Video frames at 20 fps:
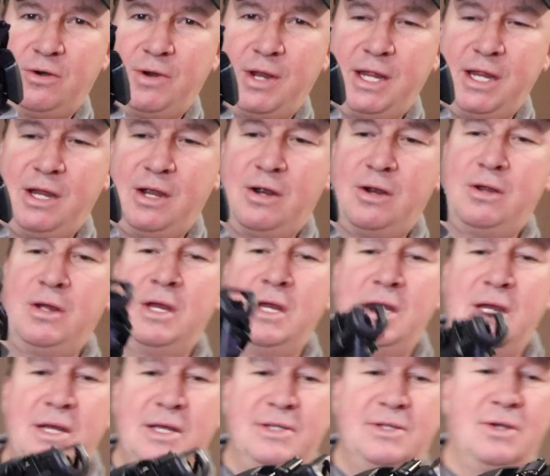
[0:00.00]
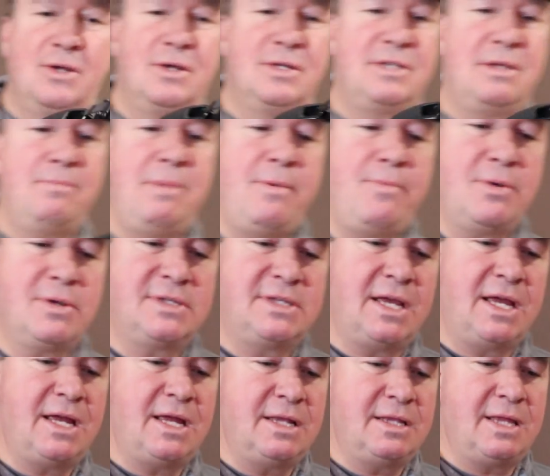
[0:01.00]
right here. So some people
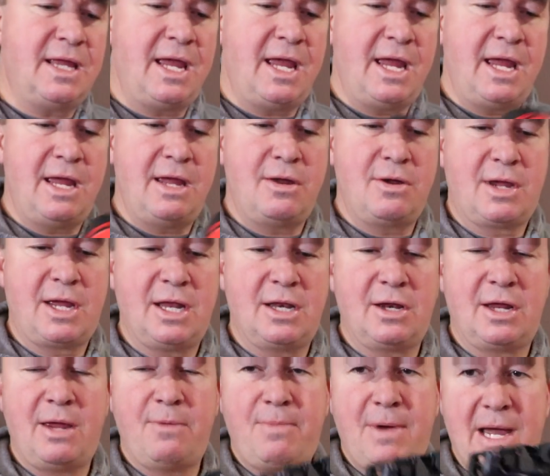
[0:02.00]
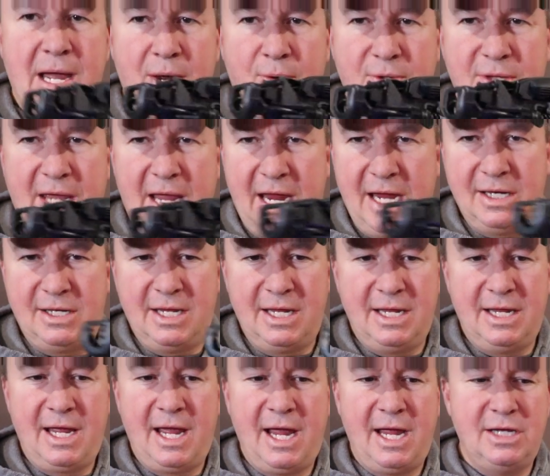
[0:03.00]
said they can get by with an
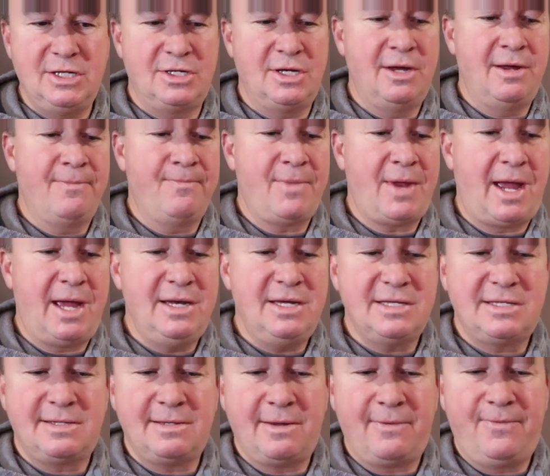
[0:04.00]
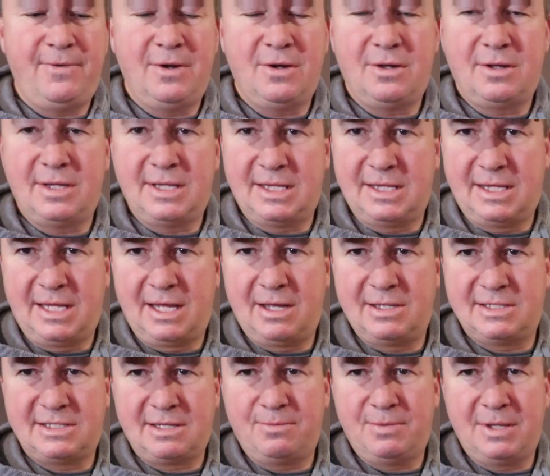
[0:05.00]
18 gauge. I just feel
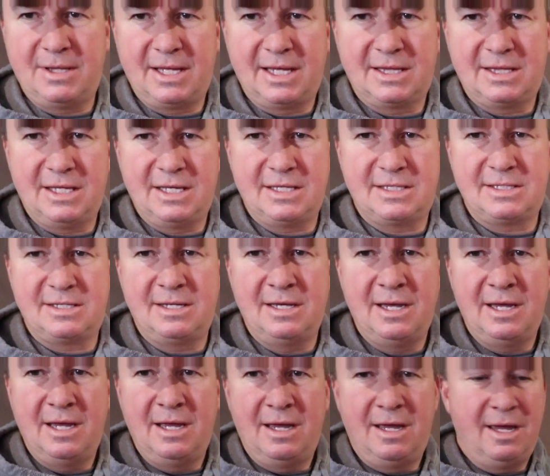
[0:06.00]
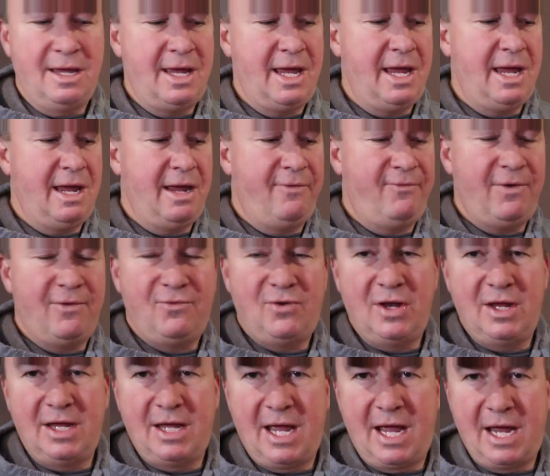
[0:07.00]
that something like this a
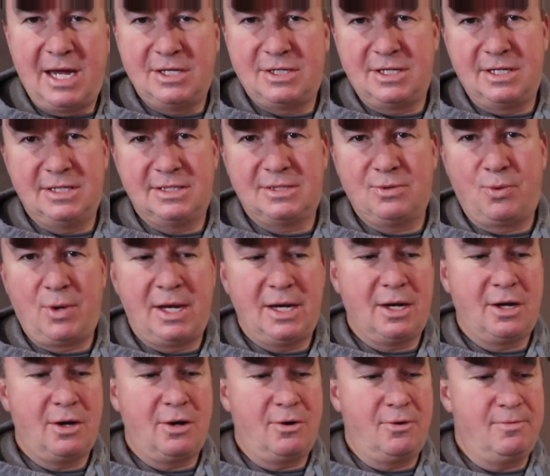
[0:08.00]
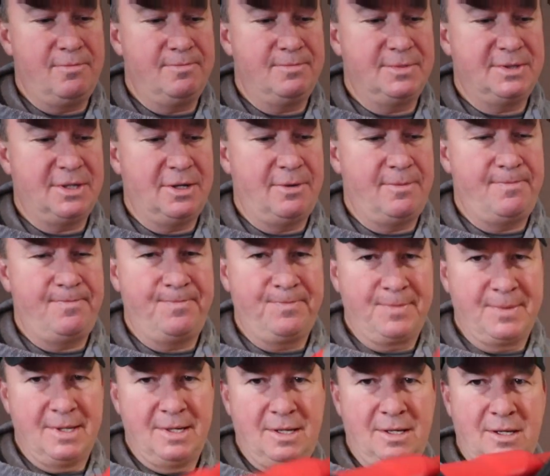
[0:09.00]
15 gauge is the way to go. So
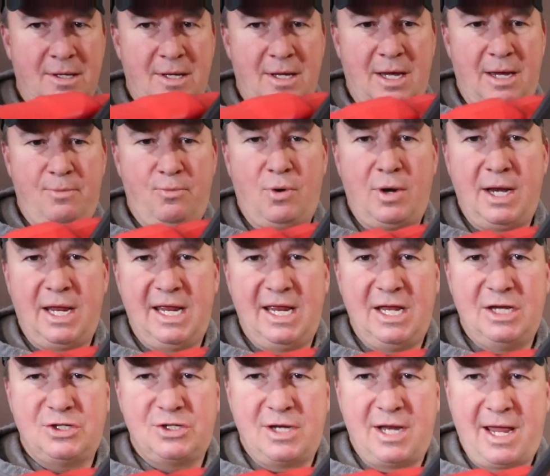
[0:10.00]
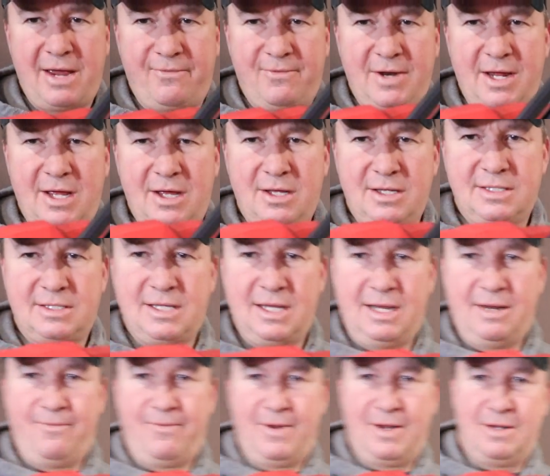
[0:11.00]
I'm running inch and a half nails
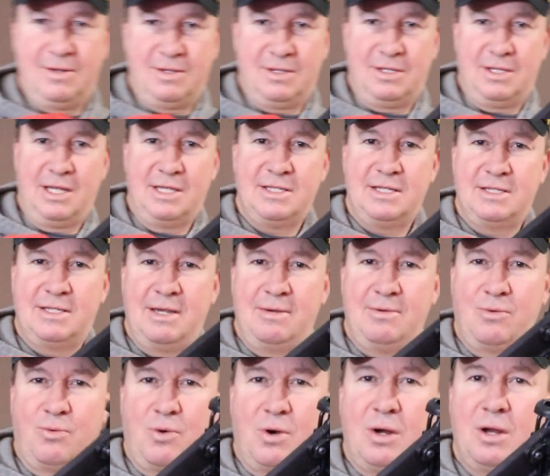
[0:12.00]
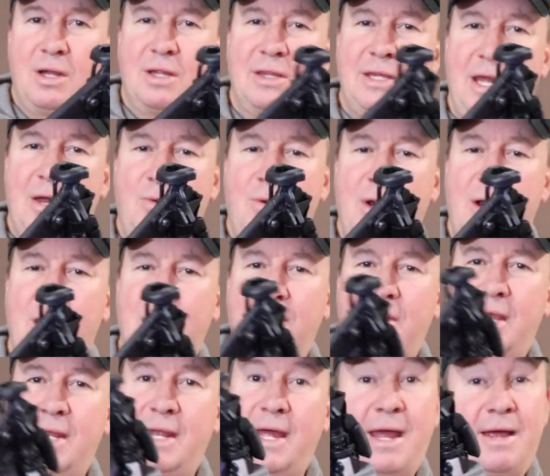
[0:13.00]
and if it doesn't seem to work that well,
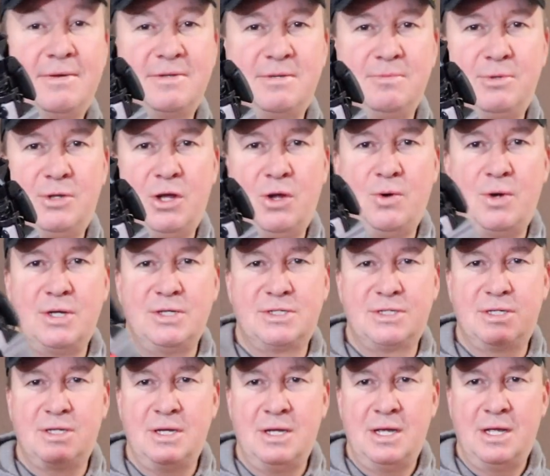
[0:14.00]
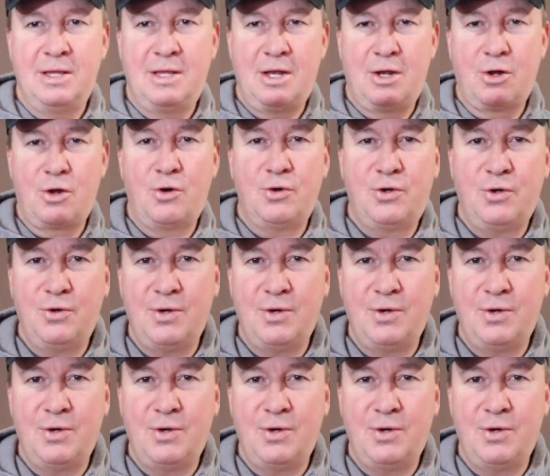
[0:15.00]
then I have some two inch that I'll go to